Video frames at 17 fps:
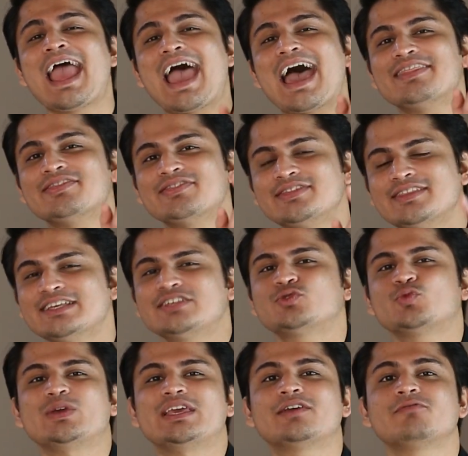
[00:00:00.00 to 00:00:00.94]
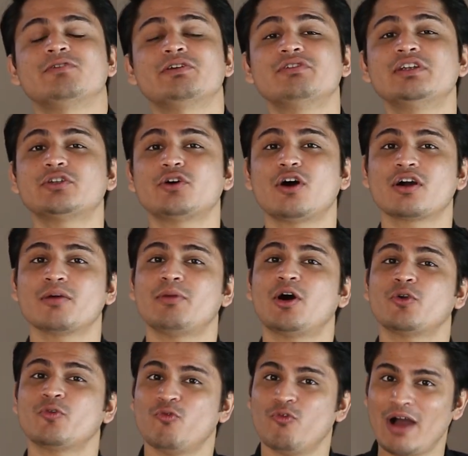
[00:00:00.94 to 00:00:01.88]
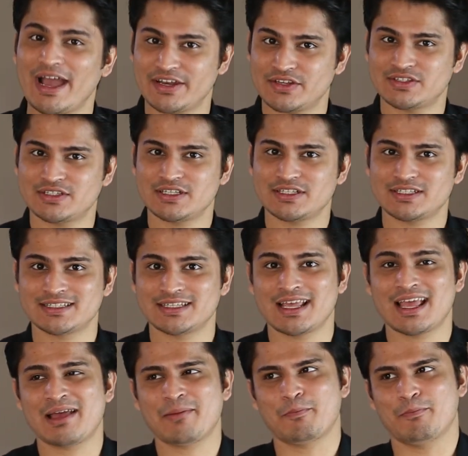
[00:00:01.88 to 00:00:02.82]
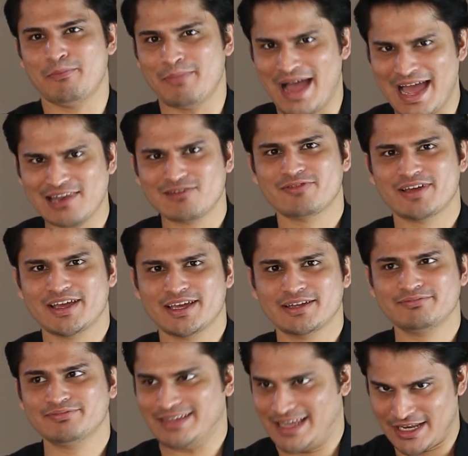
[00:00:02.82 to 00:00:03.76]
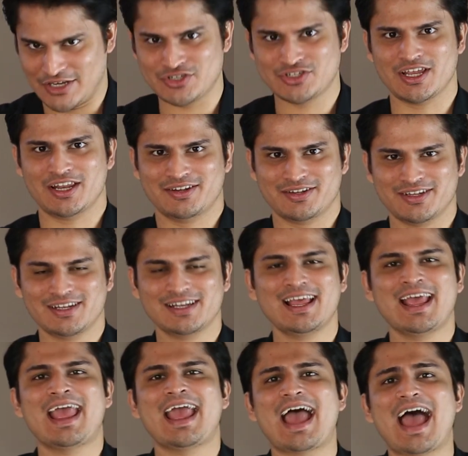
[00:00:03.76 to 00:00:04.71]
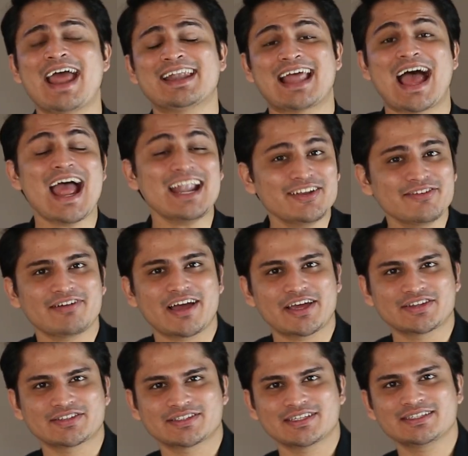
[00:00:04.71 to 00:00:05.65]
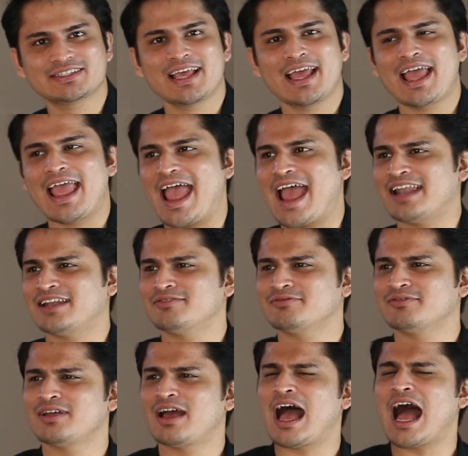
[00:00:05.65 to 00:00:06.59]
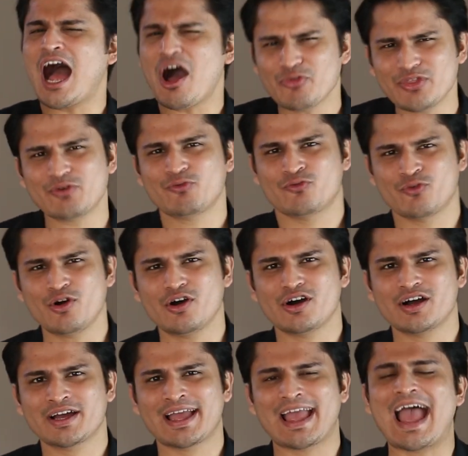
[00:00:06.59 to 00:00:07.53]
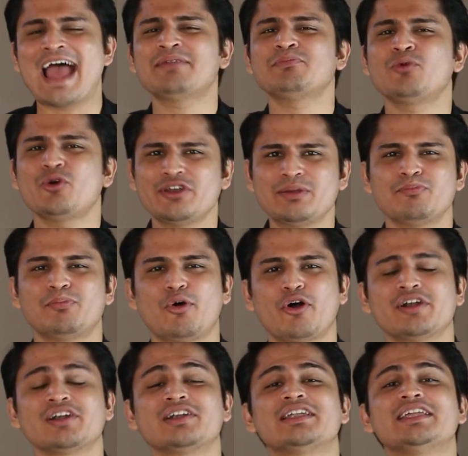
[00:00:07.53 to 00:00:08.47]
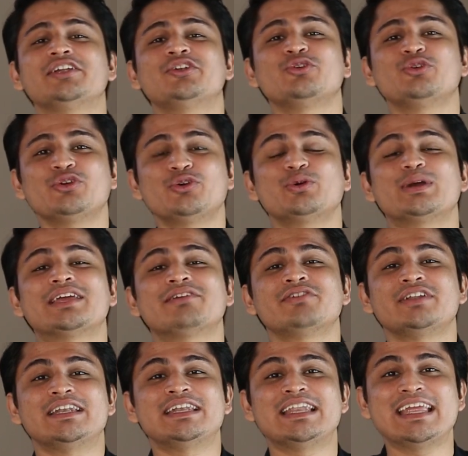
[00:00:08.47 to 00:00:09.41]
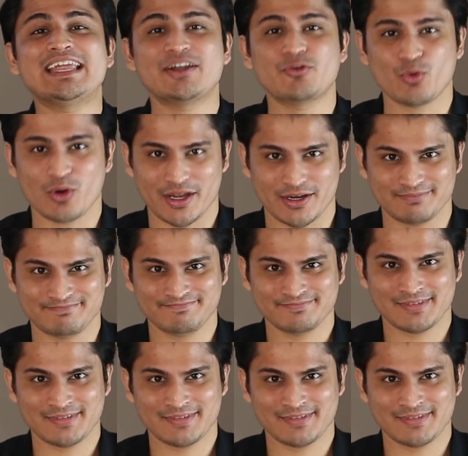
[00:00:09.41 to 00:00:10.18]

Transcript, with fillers: And this week, we will talk about viruses, malware in general, and antiviruses and how they work and more importantly, do you even need one?